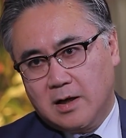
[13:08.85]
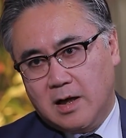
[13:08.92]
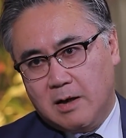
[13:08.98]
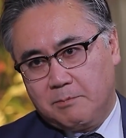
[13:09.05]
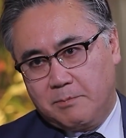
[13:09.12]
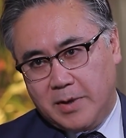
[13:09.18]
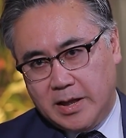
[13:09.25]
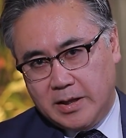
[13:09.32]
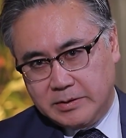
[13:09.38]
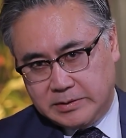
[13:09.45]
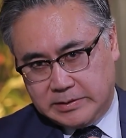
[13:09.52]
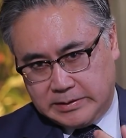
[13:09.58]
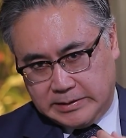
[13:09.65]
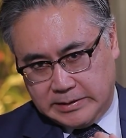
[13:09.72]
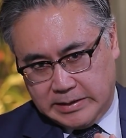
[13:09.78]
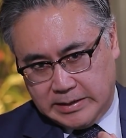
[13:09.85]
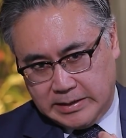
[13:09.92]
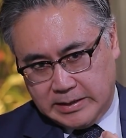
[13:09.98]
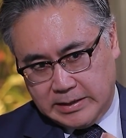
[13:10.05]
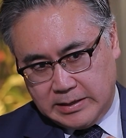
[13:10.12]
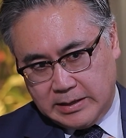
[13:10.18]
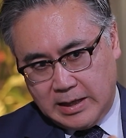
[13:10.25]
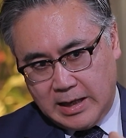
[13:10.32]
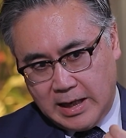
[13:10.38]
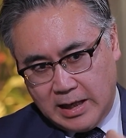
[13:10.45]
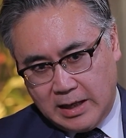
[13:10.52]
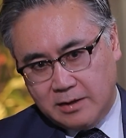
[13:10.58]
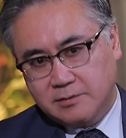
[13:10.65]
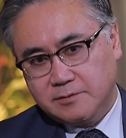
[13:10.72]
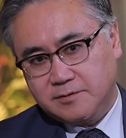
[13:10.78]
about uh,
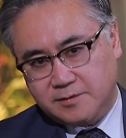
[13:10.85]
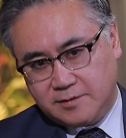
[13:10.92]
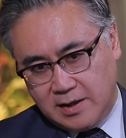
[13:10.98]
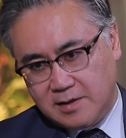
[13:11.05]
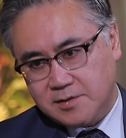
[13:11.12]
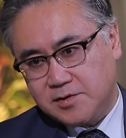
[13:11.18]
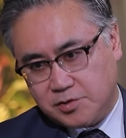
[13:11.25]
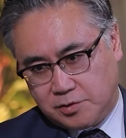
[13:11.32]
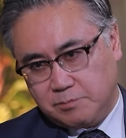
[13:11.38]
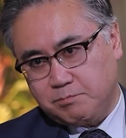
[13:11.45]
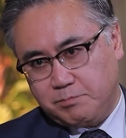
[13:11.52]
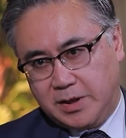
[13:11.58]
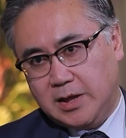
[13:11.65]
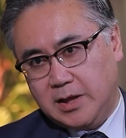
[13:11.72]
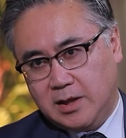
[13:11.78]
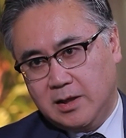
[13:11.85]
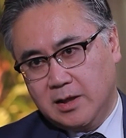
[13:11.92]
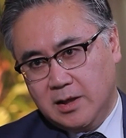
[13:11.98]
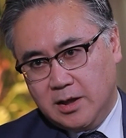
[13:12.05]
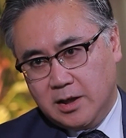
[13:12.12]
how things should be,